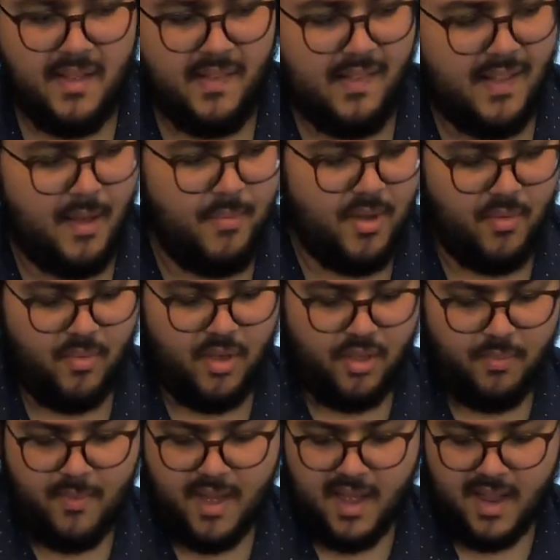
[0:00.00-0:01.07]
sub it
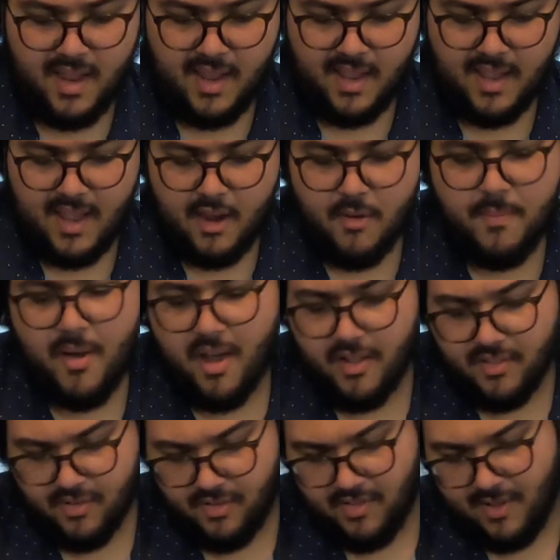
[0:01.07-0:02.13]
with my
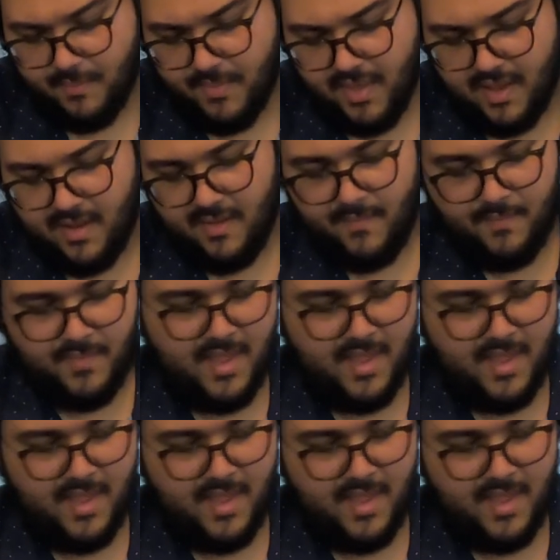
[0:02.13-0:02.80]
AirPods or something.